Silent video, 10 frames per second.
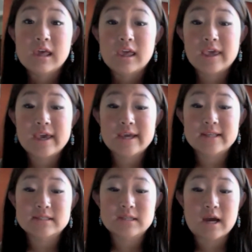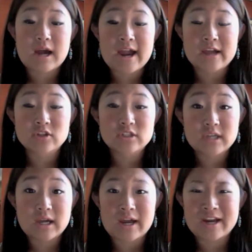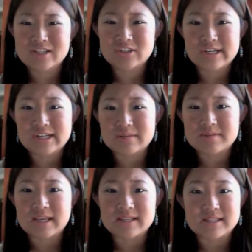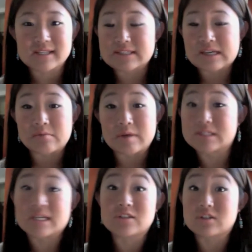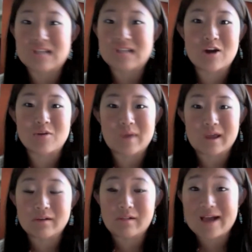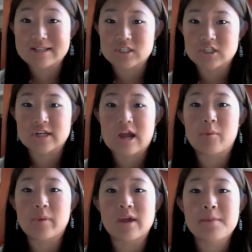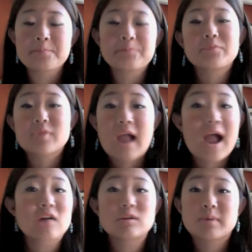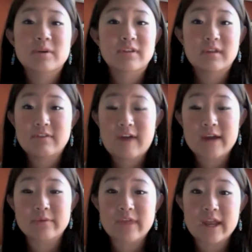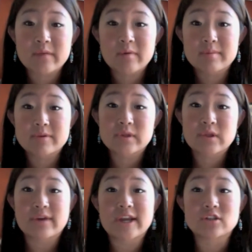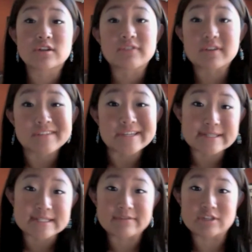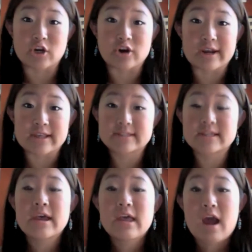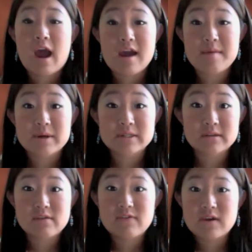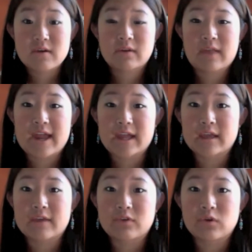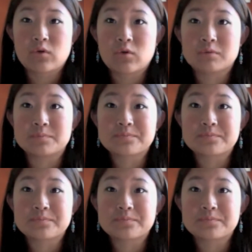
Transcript: And I actually ended up taking 16 because that's just how my classes turned out. But I was perfectly fine with anywhere between the range to 15 to 17 credits. I personally feel like if you